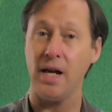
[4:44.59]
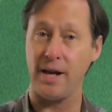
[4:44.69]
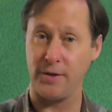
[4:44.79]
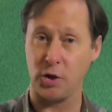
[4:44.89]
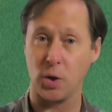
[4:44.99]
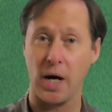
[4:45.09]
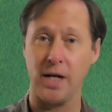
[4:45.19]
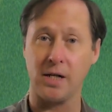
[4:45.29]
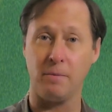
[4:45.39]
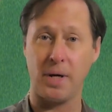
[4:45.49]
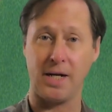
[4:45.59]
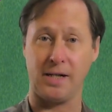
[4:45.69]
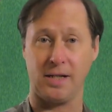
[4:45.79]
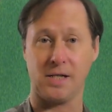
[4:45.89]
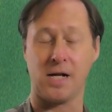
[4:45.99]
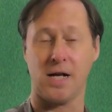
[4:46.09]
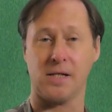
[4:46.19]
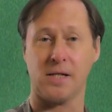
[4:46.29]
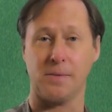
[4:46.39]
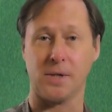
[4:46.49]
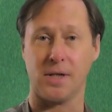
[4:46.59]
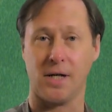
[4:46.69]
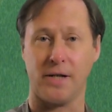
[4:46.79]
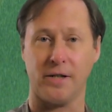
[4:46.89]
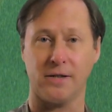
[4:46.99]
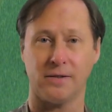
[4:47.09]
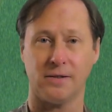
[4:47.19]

Have you tried combining these concepts together?